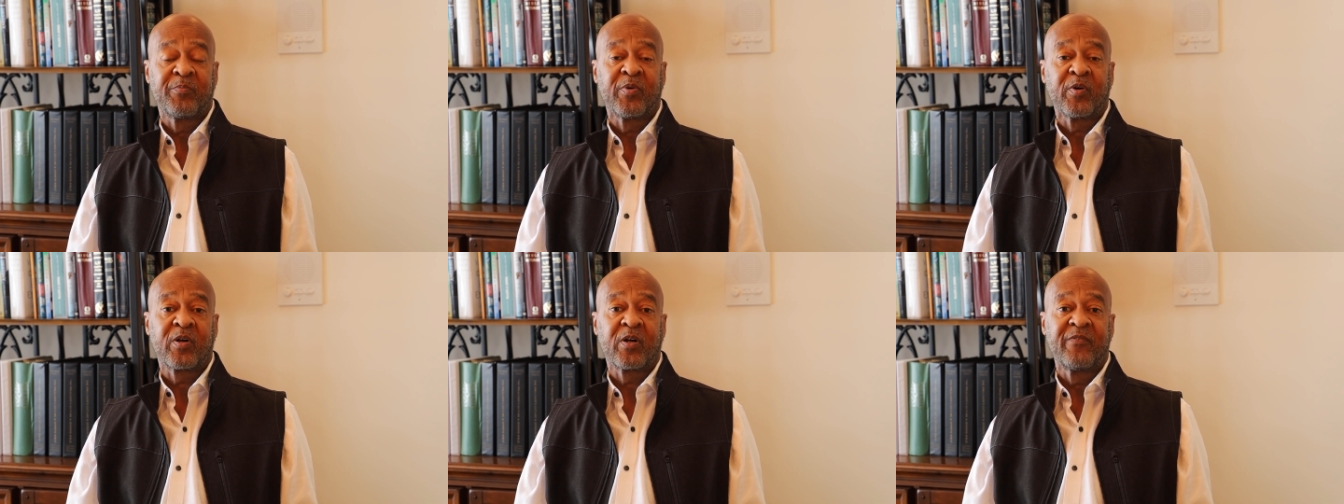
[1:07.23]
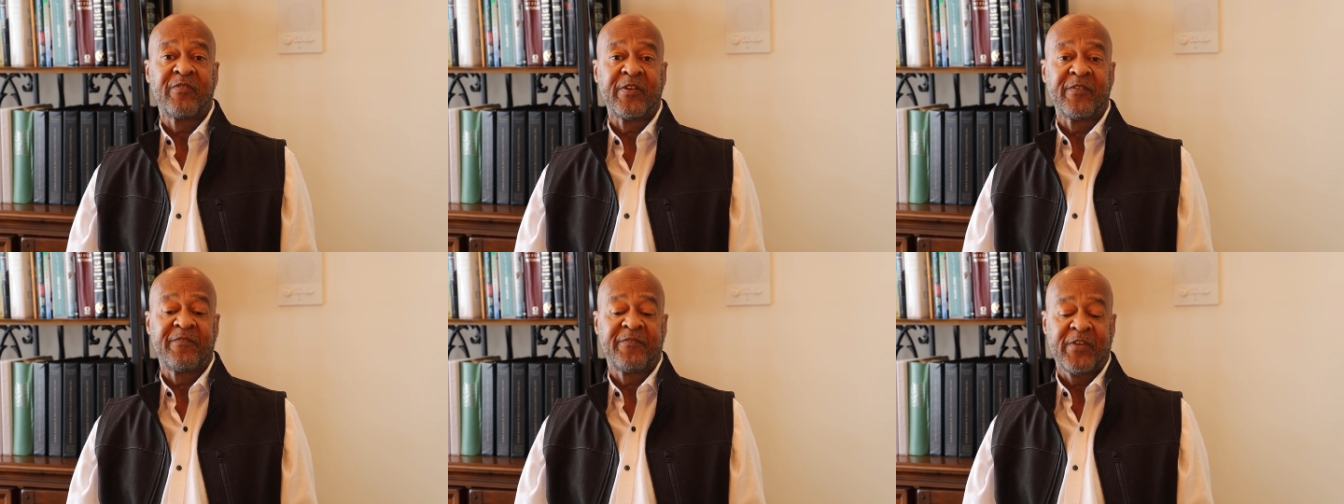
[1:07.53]
book
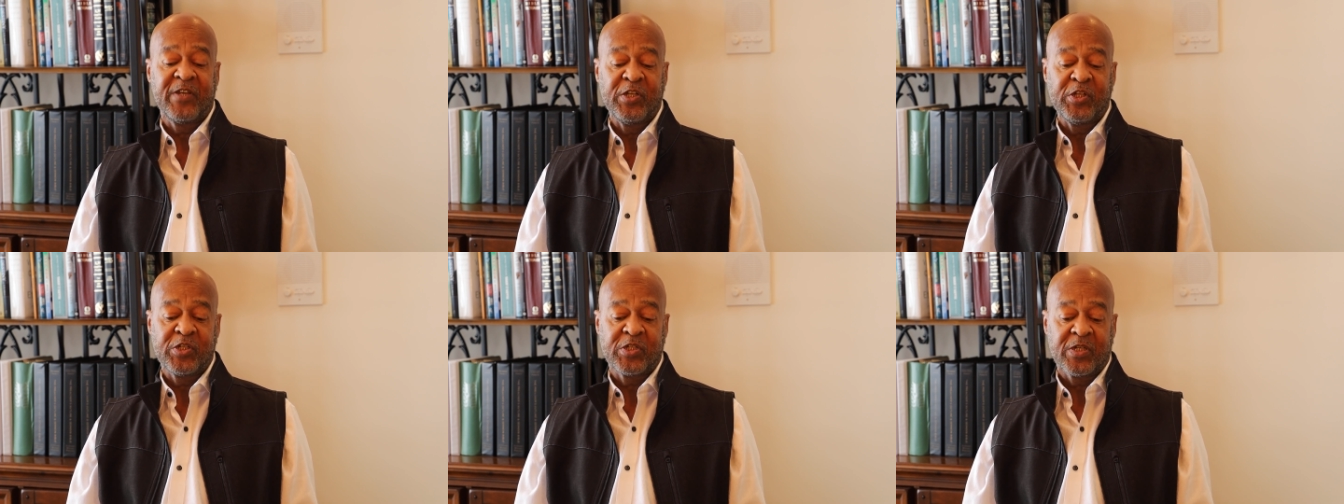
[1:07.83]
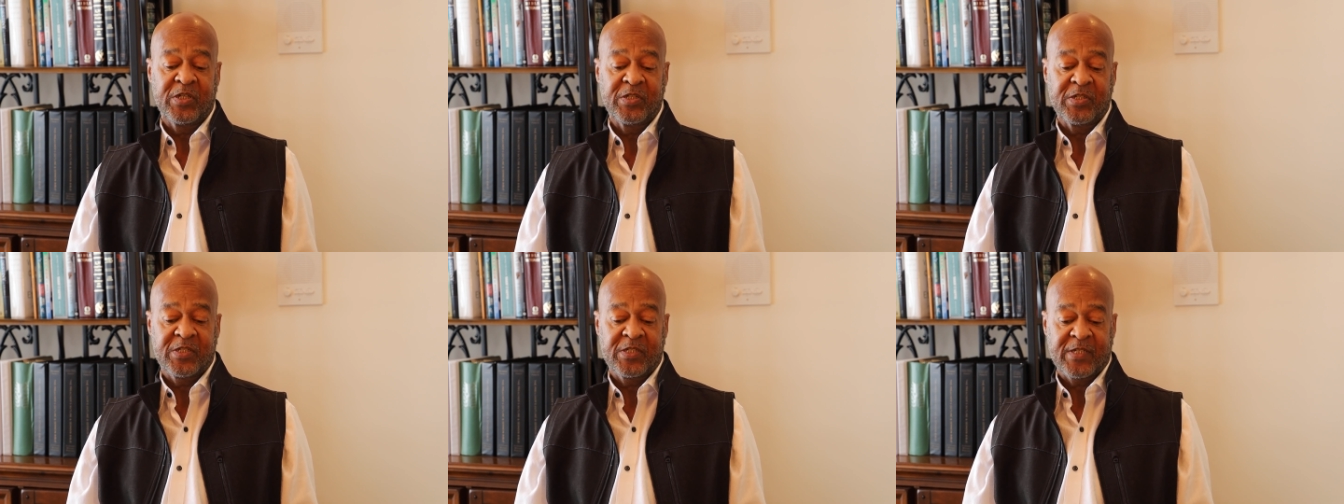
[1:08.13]
of
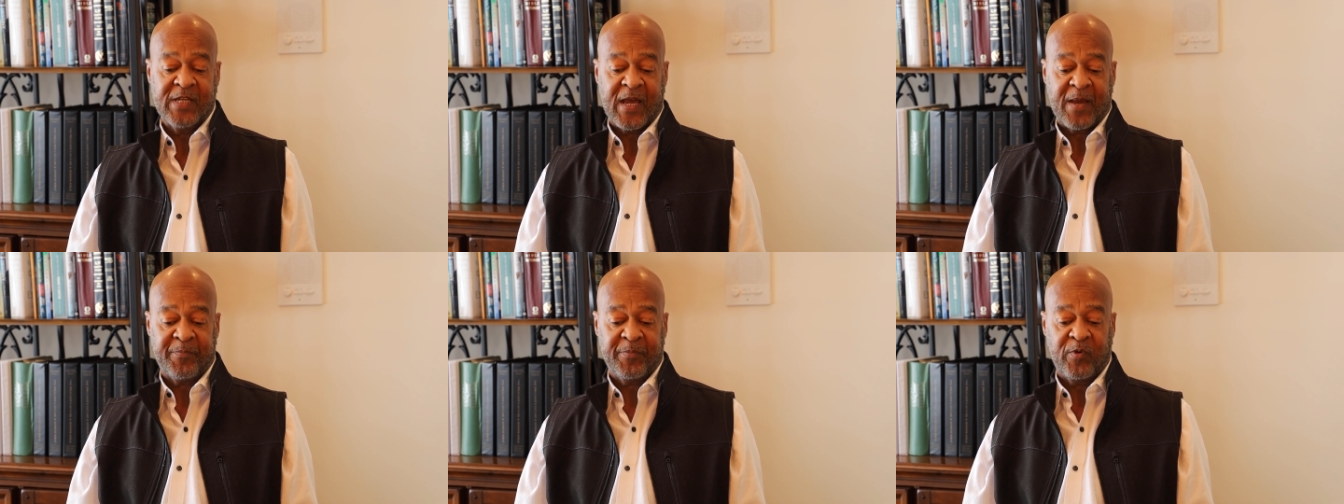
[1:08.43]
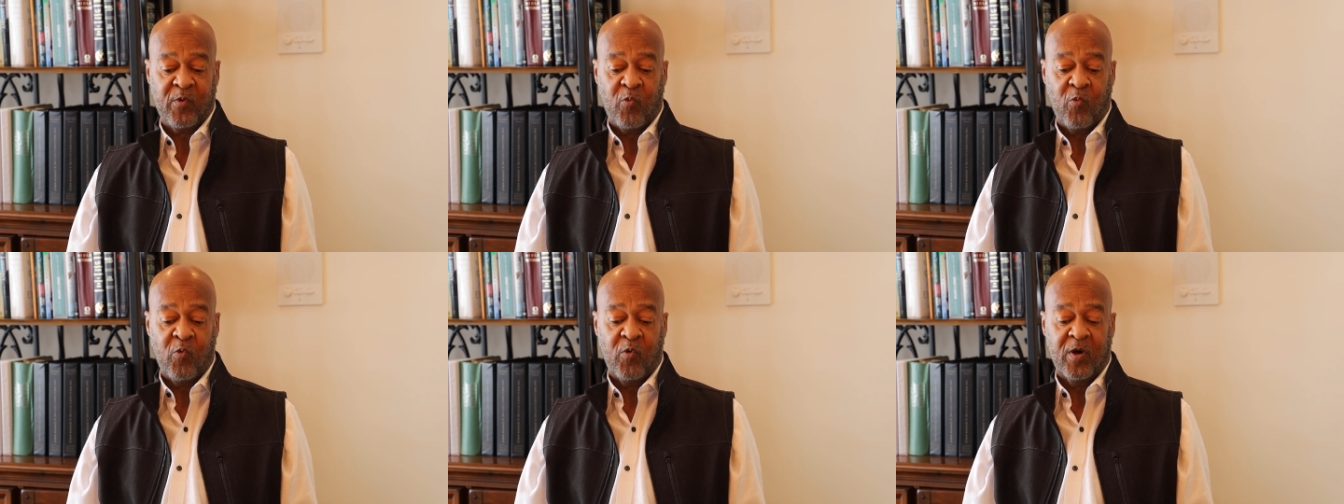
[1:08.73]
Ephesians,
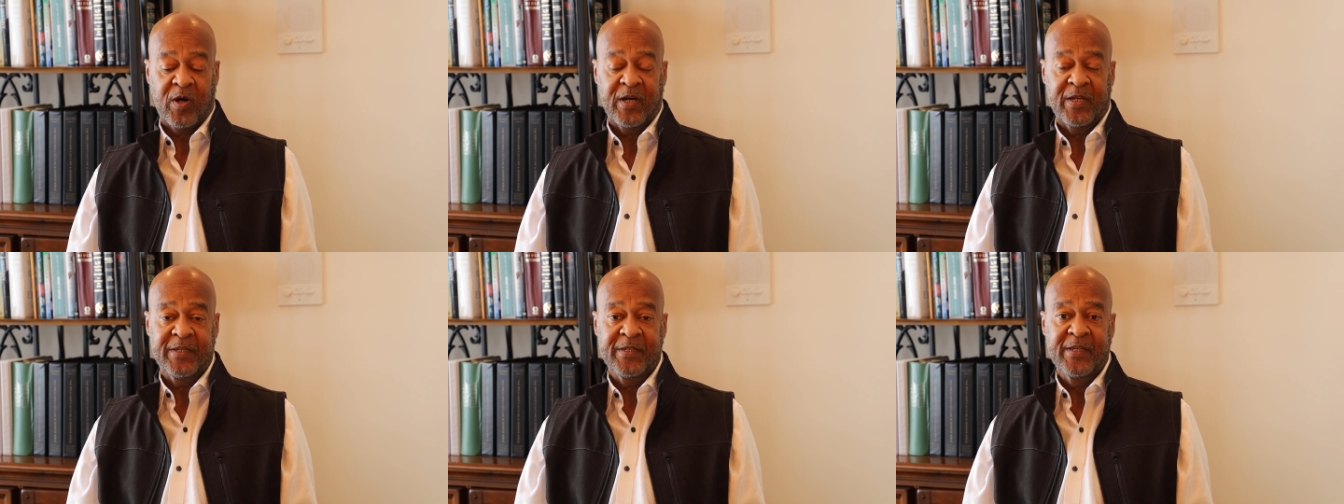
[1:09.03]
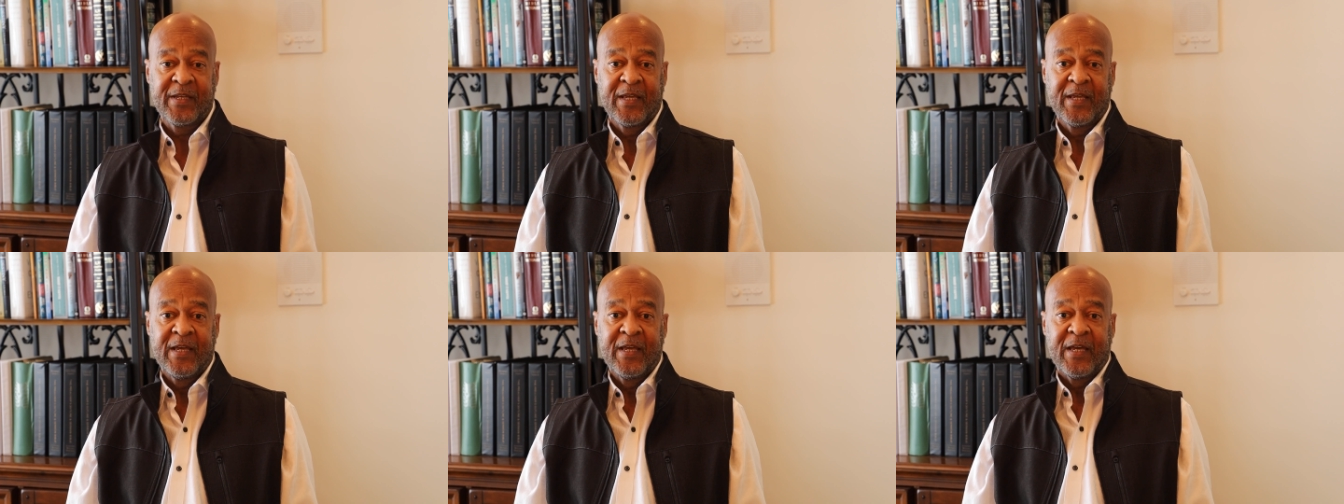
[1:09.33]
chapter
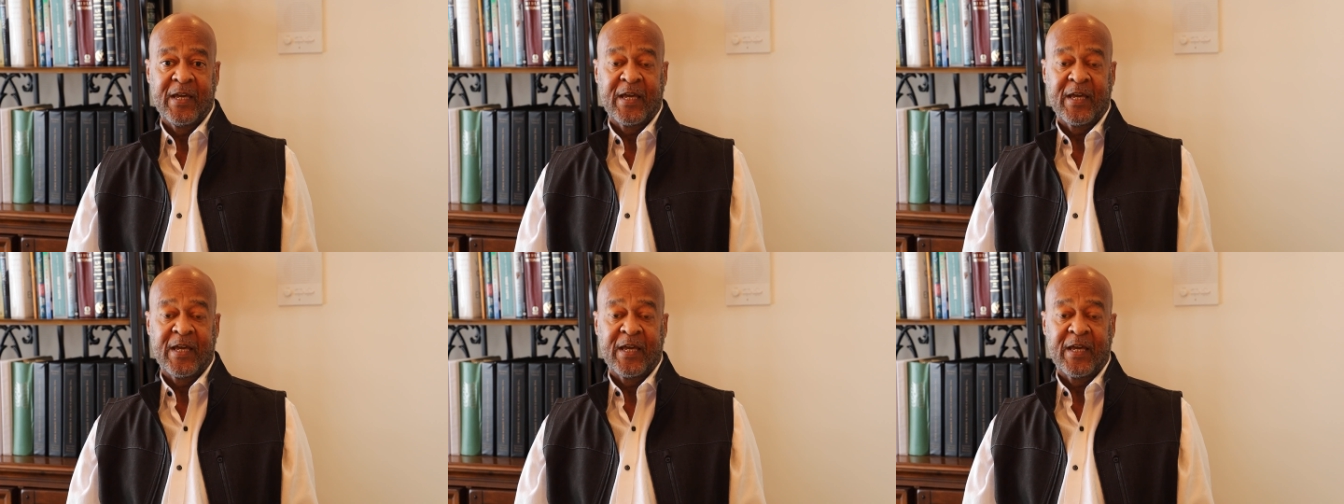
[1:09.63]
1,